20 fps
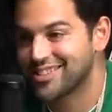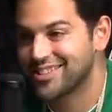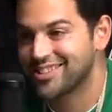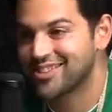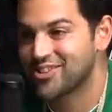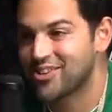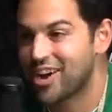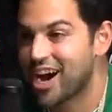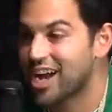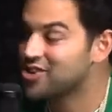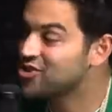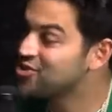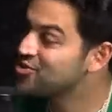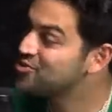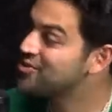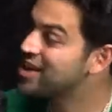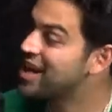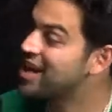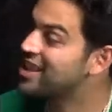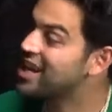You know, I knew
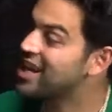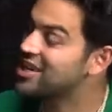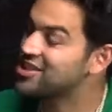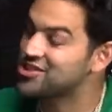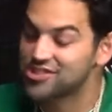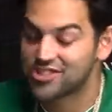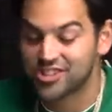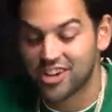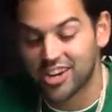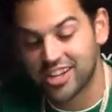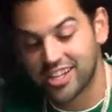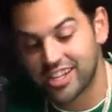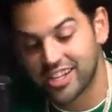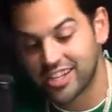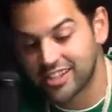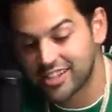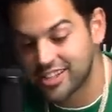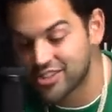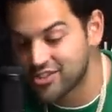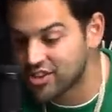that like
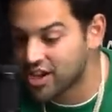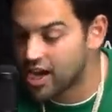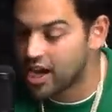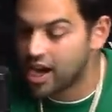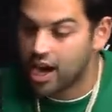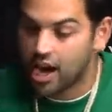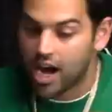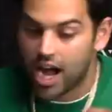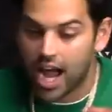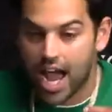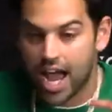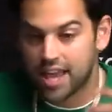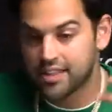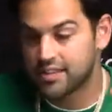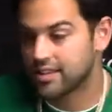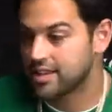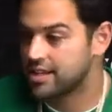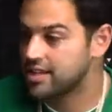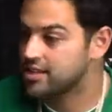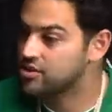studying these
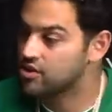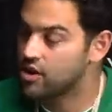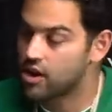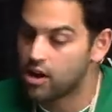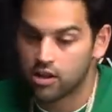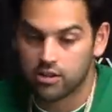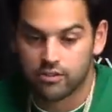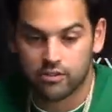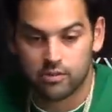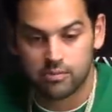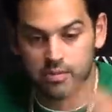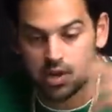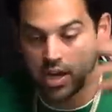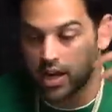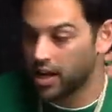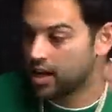athletes, all of them,